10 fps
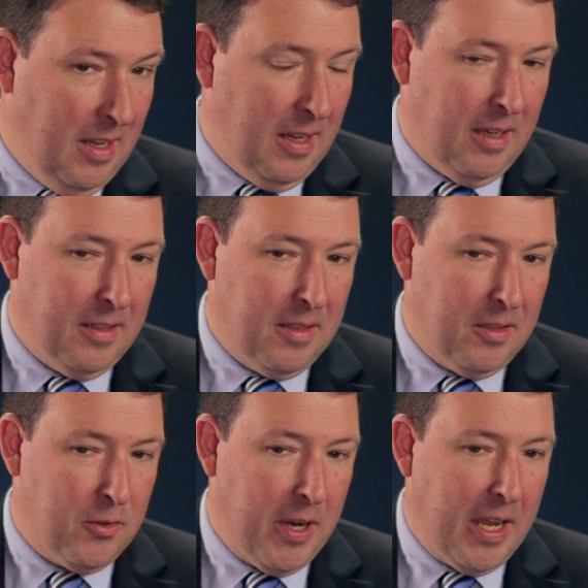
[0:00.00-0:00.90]
Uh,
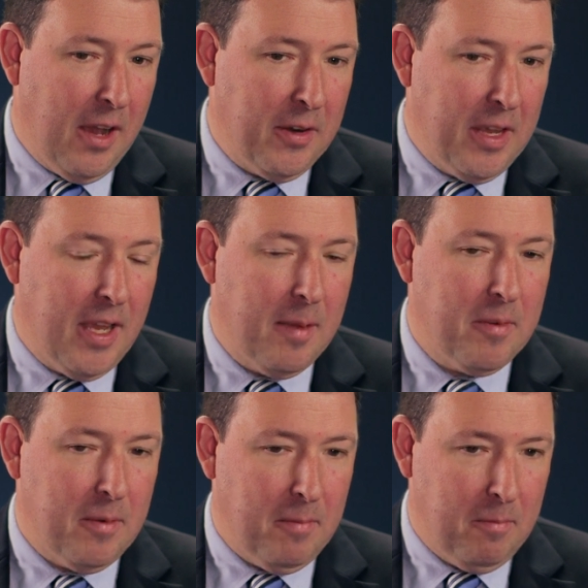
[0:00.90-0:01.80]
Trey Gowdy
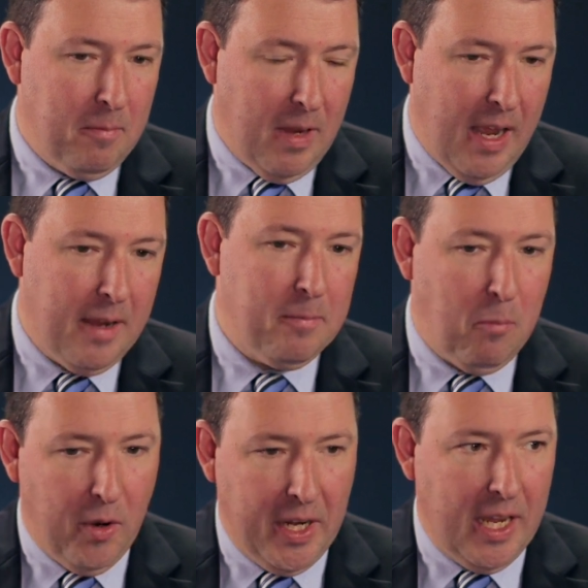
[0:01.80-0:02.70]
kept
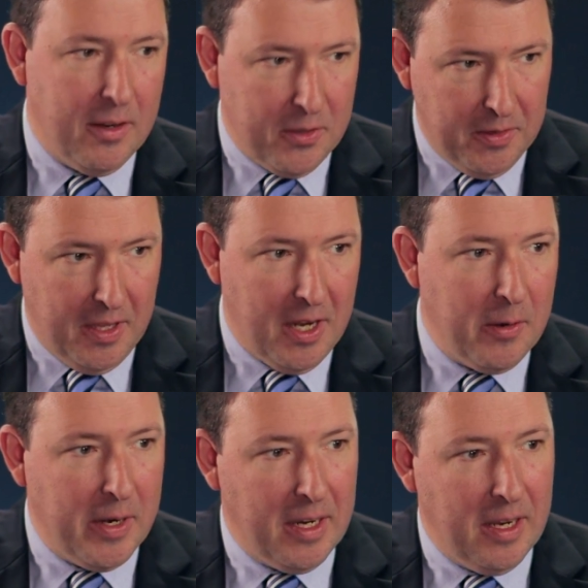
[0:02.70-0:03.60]
pointing out during the
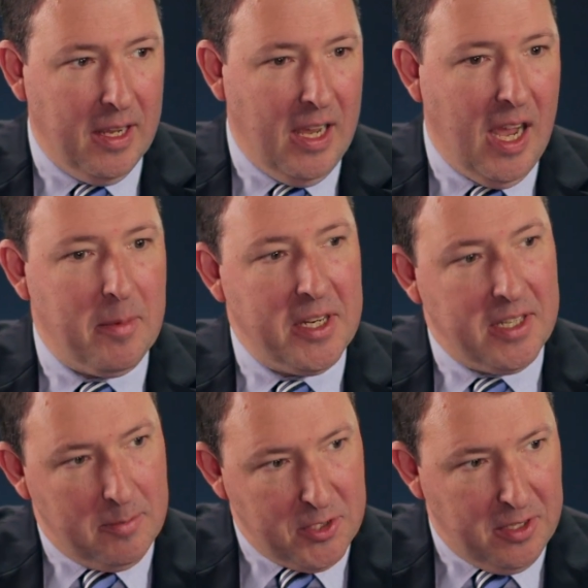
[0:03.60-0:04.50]
hearing how many
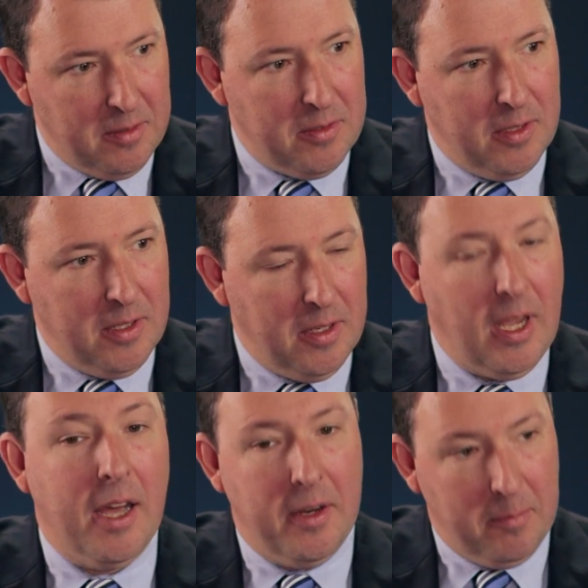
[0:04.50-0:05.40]
times she had uh,
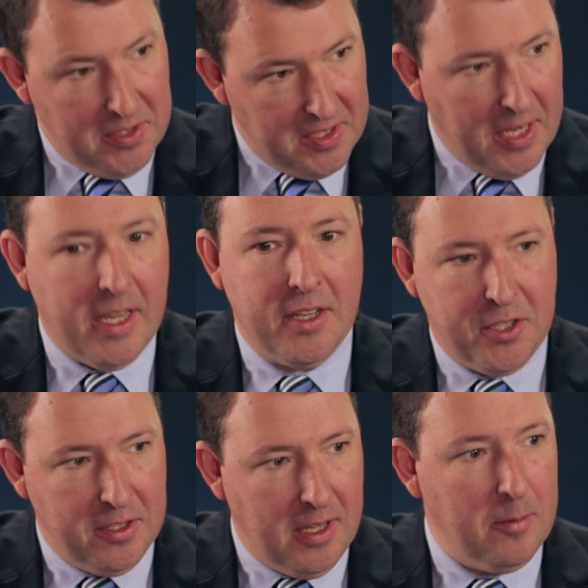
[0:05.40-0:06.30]
got him to say, yes,
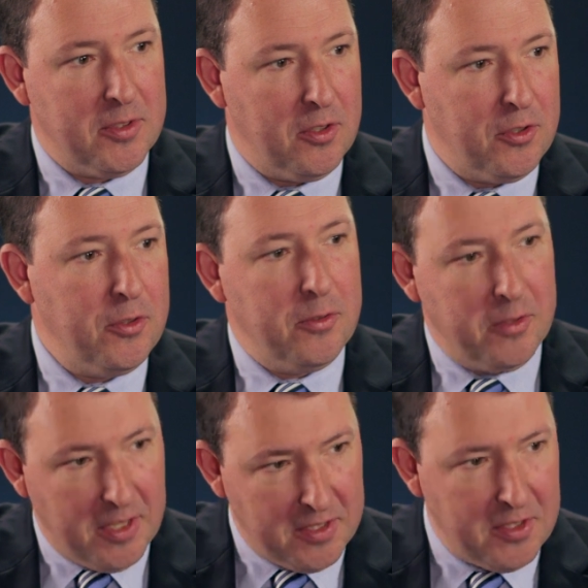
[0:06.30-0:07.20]
she, that was
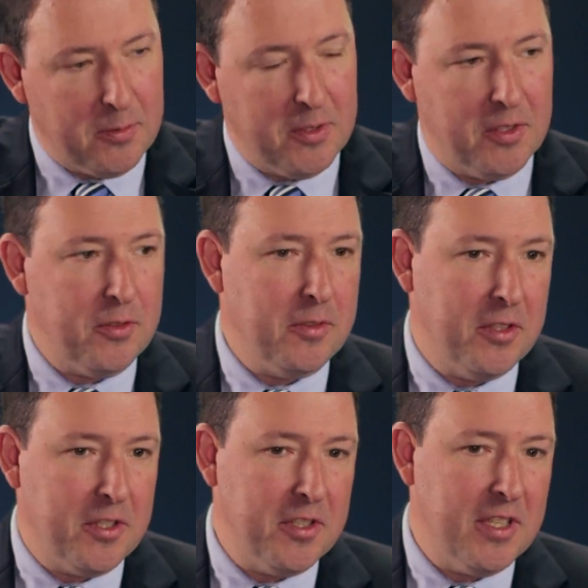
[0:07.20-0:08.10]
untrue, yes, this was untrue
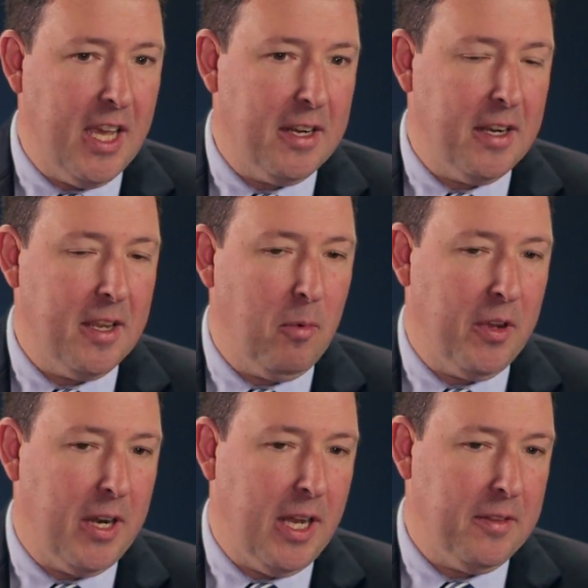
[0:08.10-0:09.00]
that she said. And he
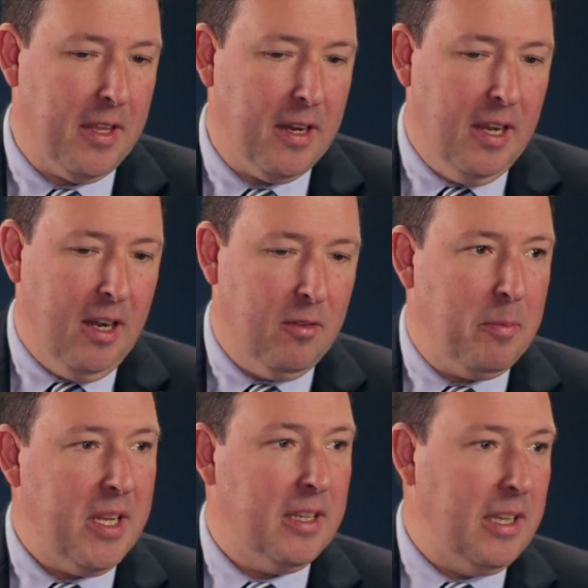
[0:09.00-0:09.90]
pointed out that
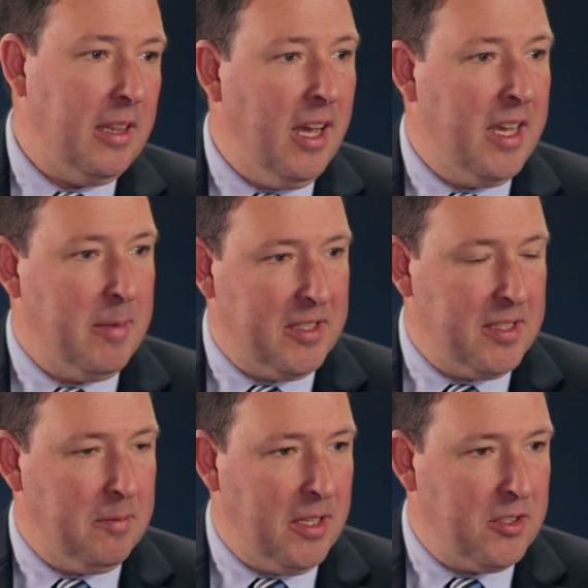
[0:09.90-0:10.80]
repeatedly lying about
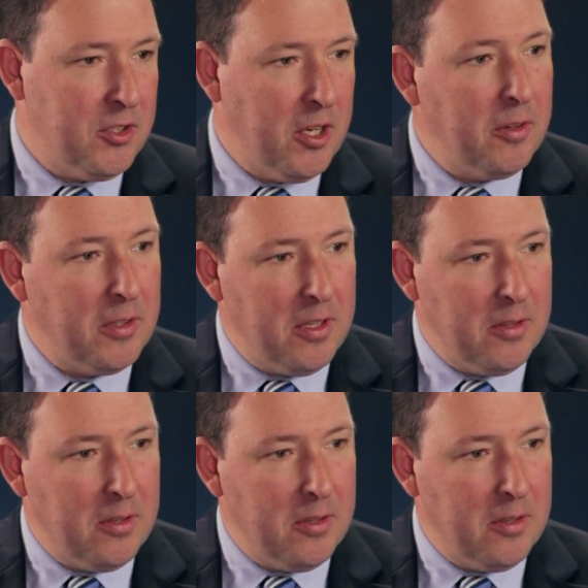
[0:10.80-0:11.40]
something is generally